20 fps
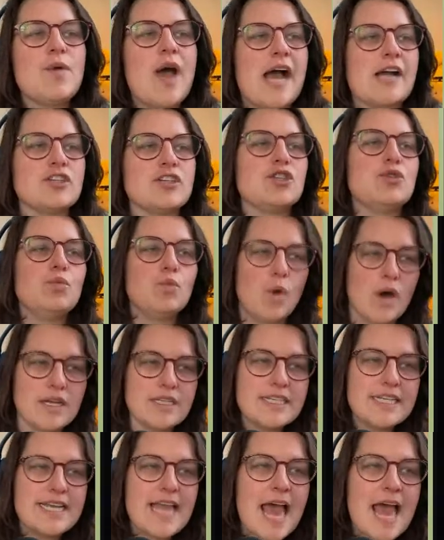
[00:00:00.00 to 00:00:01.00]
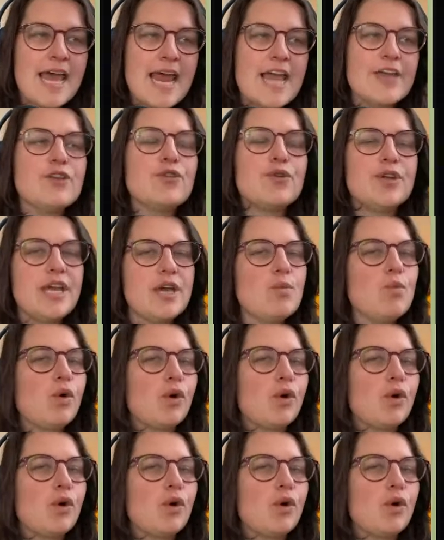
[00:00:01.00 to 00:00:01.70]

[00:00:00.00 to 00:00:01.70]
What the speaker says: actually want to get and create work